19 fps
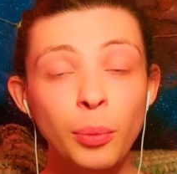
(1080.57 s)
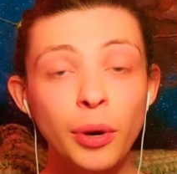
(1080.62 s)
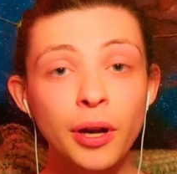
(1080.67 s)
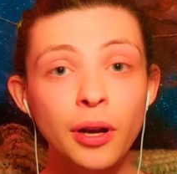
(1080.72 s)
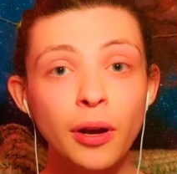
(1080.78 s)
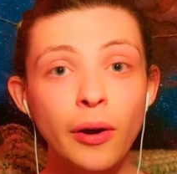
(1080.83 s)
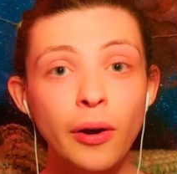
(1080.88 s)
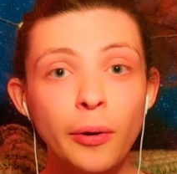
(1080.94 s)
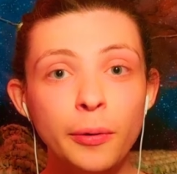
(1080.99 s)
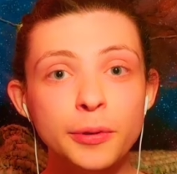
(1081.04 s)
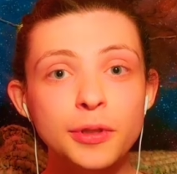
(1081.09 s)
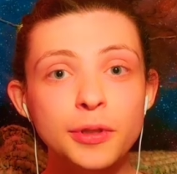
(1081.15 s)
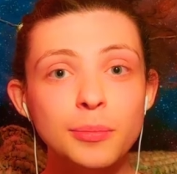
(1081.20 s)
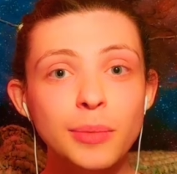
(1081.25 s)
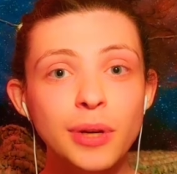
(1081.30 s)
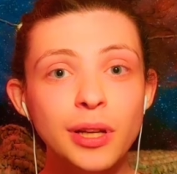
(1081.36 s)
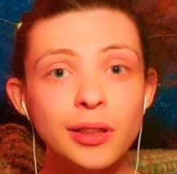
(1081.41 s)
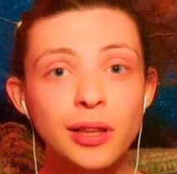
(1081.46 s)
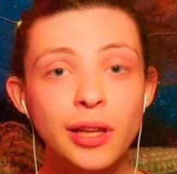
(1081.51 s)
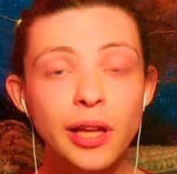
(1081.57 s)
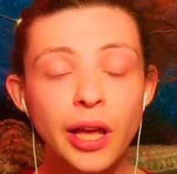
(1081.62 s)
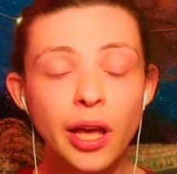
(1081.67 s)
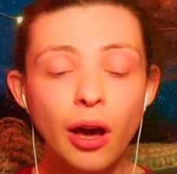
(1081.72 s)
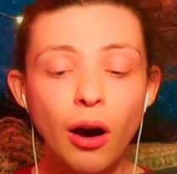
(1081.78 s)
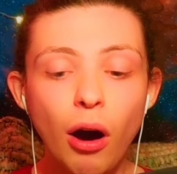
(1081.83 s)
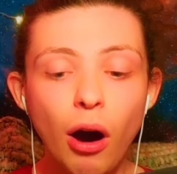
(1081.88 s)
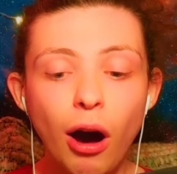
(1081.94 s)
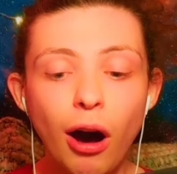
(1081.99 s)
but
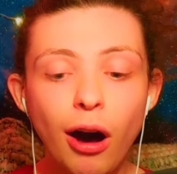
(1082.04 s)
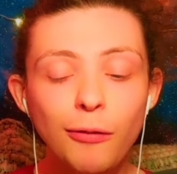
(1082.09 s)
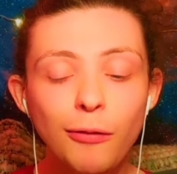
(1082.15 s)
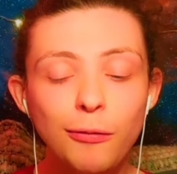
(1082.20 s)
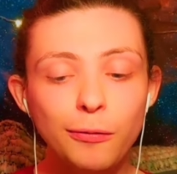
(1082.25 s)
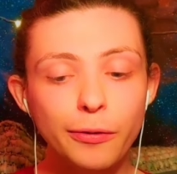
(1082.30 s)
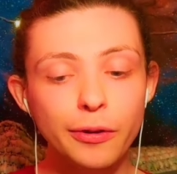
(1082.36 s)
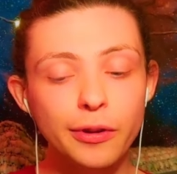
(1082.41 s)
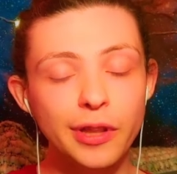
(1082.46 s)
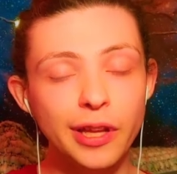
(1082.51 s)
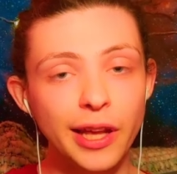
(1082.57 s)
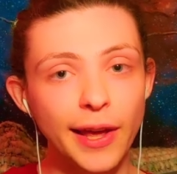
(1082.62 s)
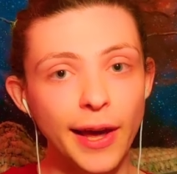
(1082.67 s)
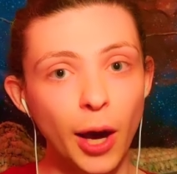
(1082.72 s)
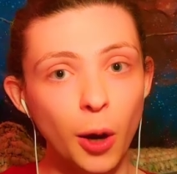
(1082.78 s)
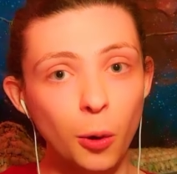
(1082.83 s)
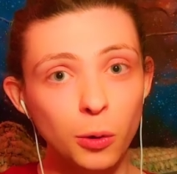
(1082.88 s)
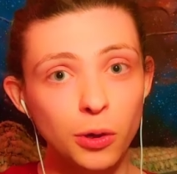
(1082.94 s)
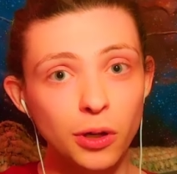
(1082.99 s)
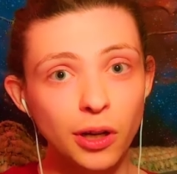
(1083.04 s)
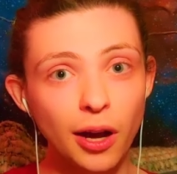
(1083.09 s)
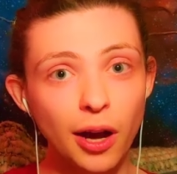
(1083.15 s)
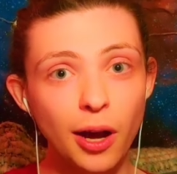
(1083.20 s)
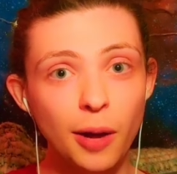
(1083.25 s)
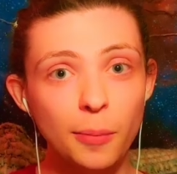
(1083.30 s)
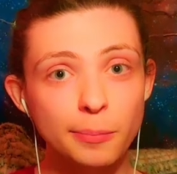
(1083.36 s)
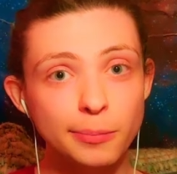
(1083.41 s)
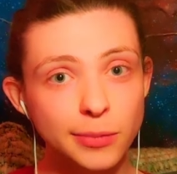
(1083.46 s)
ultimately offer the
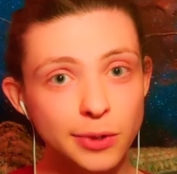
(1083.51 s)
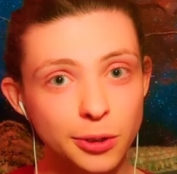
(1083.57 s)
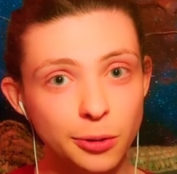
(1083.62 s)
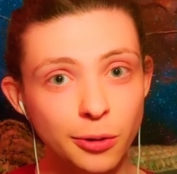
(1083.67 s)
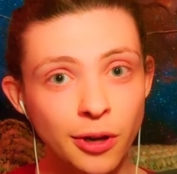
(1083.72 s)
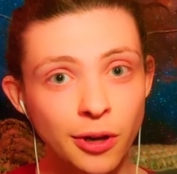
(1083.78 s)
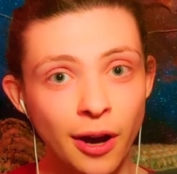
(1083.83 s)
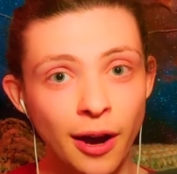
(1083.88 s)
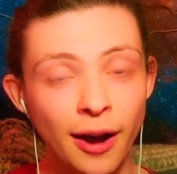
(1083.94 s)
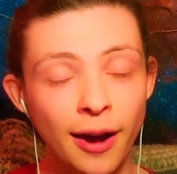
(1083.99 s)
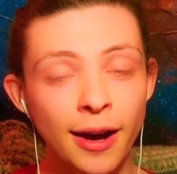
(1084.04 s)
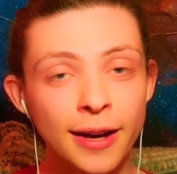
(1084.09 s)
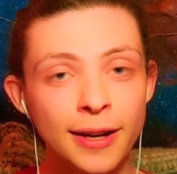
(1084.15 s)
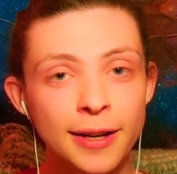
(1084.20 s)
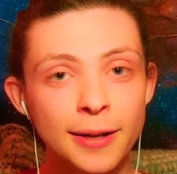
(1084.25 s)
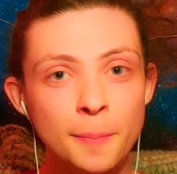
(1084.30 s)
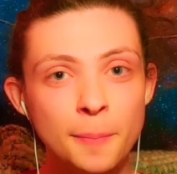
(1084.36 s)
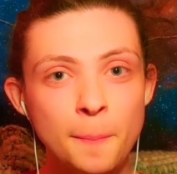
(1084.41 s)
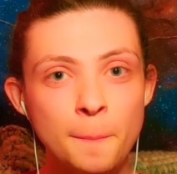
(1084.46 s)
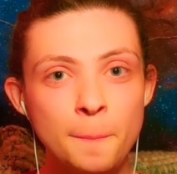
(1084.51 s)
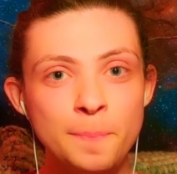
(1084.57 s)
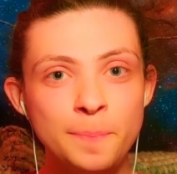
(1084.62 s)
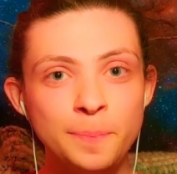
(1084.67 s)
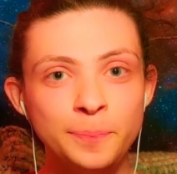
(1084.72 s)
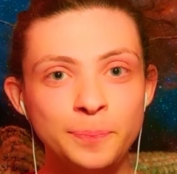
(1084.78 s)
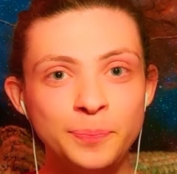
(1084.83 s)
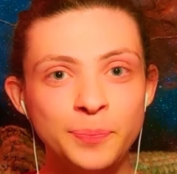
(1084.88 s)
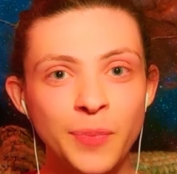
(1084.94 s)
outcome to God.
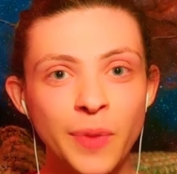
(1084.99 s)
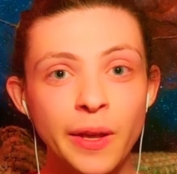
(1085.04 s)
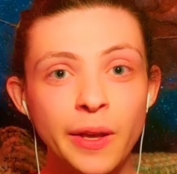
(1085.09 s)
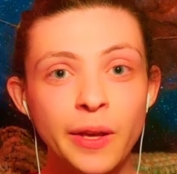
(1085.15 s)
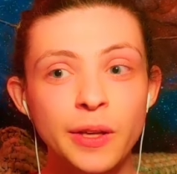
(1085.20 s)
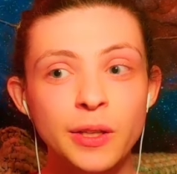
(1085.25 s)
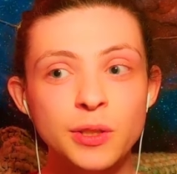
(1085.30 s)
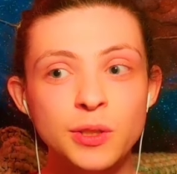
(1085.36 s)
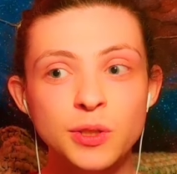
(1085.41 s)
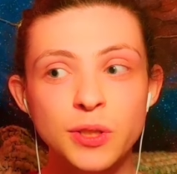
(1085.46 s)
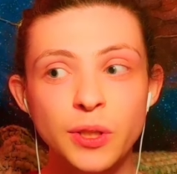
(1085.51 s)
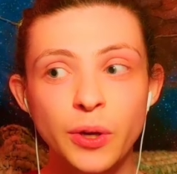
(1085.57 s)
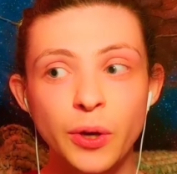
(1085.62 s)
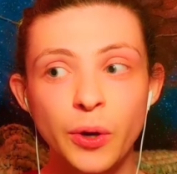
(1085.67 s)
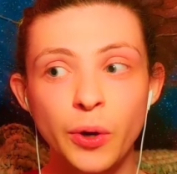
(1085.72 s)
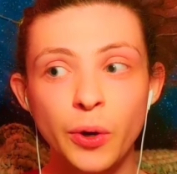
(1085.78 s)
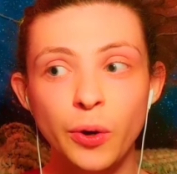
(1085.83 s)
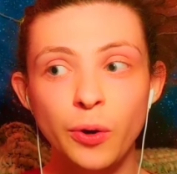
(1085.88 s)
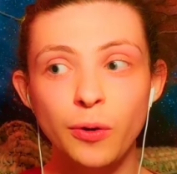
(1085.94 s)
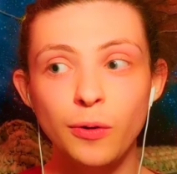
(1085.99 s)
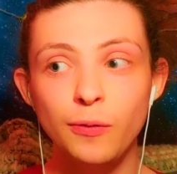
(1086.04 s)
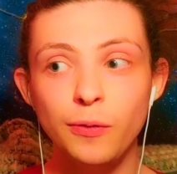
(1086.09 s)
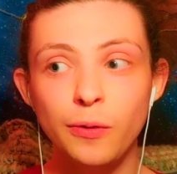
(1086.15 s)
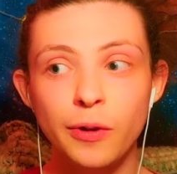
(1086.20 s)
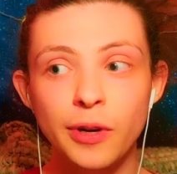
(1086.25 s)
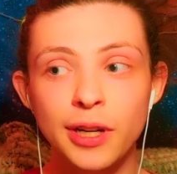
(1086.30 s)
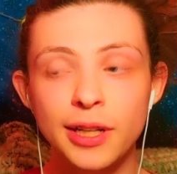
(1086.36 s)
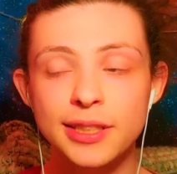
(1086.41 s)
So,
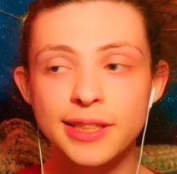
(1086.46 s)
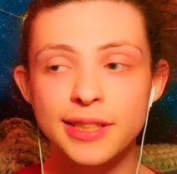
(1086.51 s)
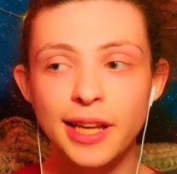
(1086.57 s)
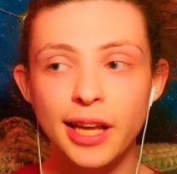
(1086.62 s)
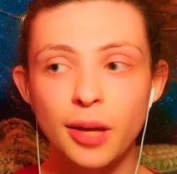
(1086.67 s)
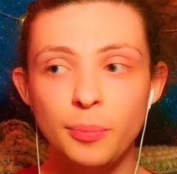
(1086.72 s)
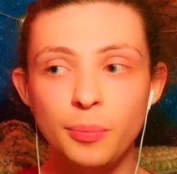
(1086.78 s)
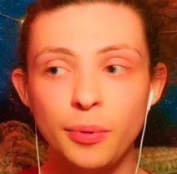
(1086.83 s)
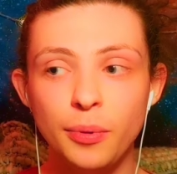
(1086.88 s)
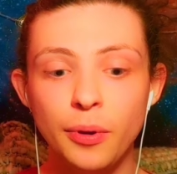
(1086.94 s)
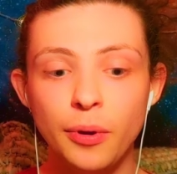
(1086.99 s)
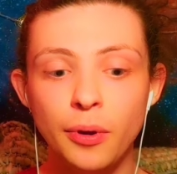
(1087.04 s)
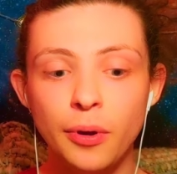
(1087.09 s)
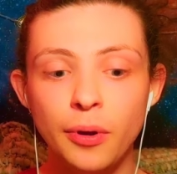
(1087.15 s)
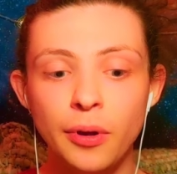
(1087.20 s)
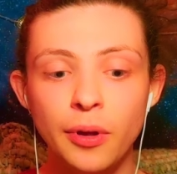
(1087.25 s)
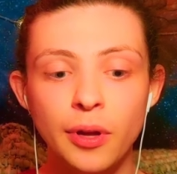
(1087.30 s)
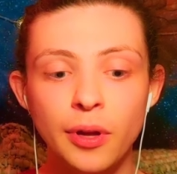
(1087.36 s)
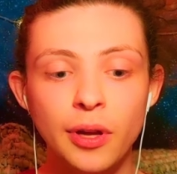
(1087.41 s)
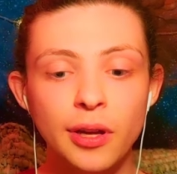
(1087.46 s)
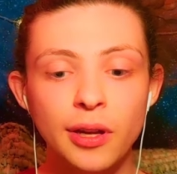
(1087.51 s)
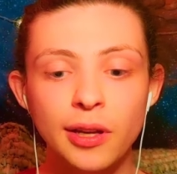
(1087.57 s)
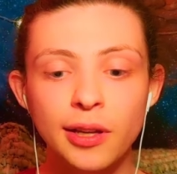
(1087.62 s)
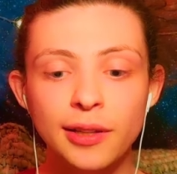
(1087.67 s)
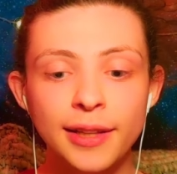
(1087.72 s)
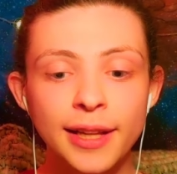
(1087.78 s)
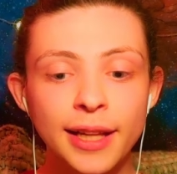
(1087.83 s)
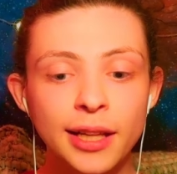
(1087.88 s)
for example,
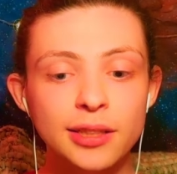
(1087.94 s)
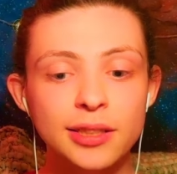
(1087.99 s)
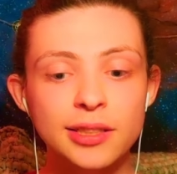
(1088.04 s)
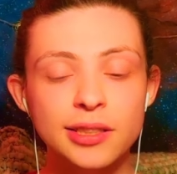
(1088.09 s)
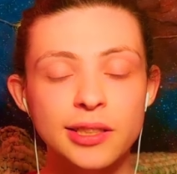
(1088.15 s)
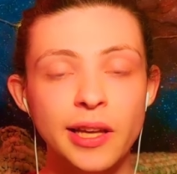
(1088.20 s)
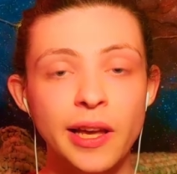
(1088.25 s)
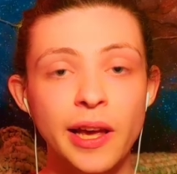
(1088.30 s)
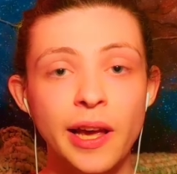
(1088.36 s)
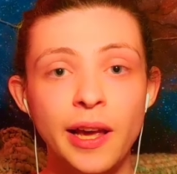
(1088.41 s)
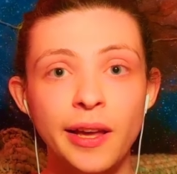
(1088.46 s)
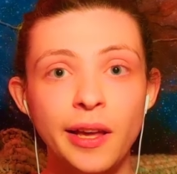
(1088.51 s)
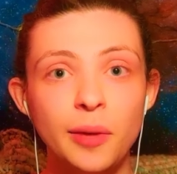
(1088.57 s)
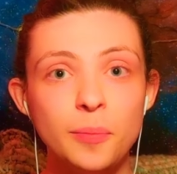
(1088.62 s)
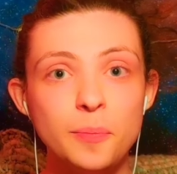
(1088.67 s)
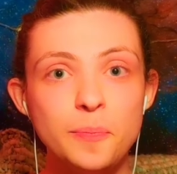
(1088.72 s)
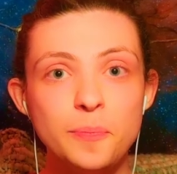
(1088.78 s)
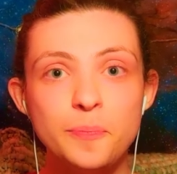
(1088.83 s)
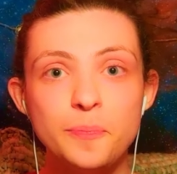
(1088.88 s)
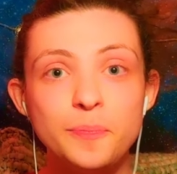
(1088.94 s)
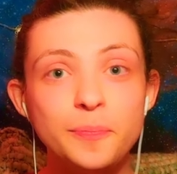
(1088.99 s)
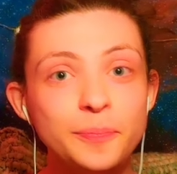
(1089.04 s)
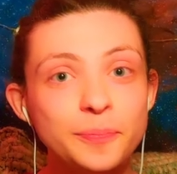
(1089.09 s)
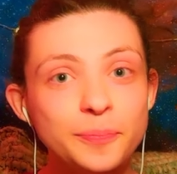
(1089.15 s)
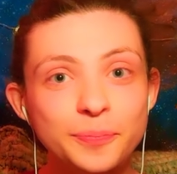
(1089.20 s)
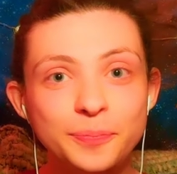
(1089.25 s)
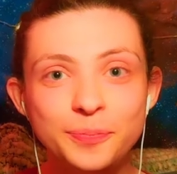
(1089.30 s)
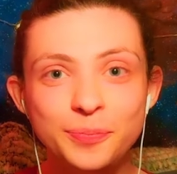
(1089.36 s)
let's say
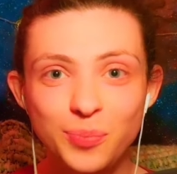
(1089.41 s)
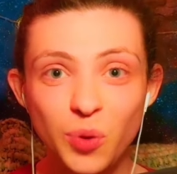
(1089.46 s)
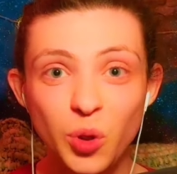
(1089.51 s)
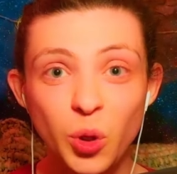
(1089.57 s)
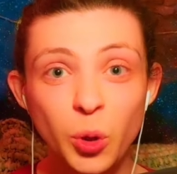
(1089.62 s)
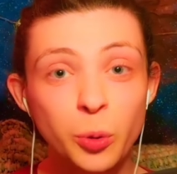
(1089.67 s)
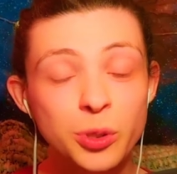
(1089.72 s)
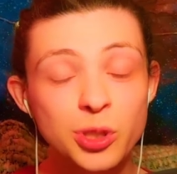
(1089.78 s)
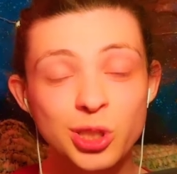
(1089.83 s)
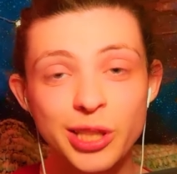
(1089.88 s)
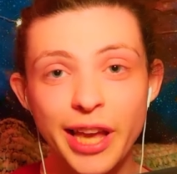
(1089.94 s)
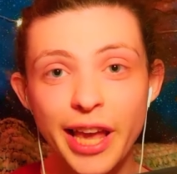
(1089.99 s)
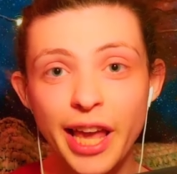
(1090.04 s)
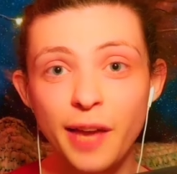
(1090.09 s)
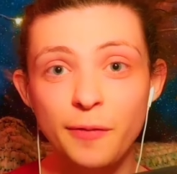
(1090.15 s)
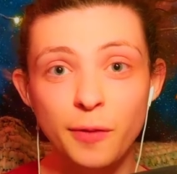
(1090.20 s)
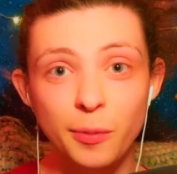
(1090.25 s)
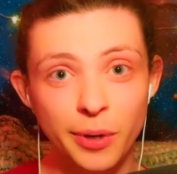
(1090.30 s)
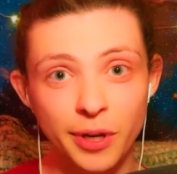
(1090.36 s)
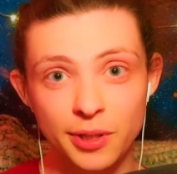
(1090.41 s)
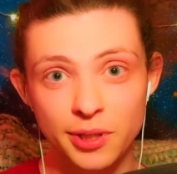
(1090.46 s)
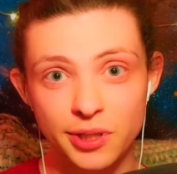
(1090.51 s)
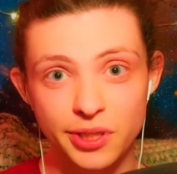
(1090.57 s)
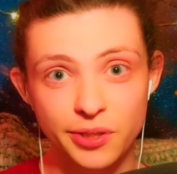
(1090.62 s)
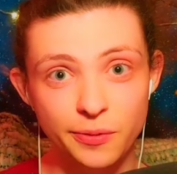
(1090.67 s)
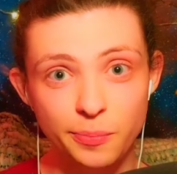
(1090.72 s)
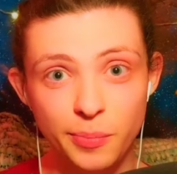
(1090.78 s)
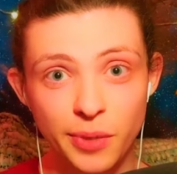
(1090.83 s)
you save a
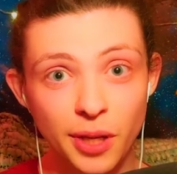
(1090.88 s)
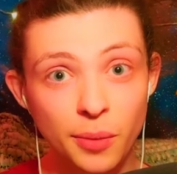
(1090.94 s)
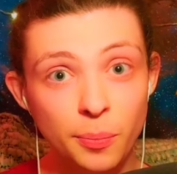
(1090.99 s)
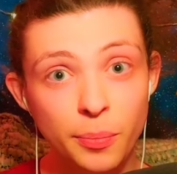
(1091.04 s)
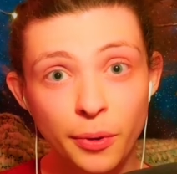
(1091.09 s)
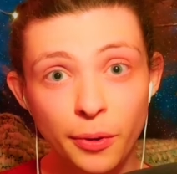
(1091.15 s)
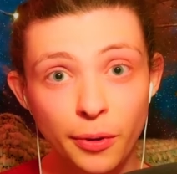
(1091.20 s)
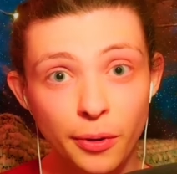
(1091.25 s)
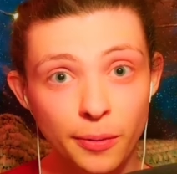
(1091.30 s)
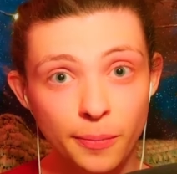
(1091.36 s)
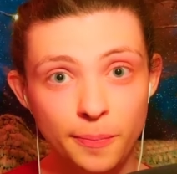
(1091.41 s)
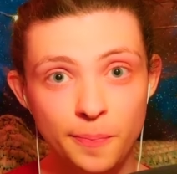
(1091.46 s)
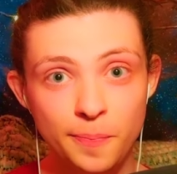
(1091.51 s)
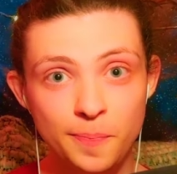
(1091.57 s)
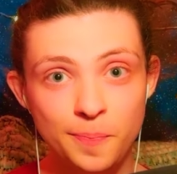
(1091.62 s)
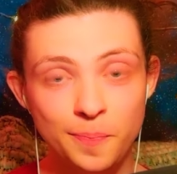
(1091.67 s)
bunch of people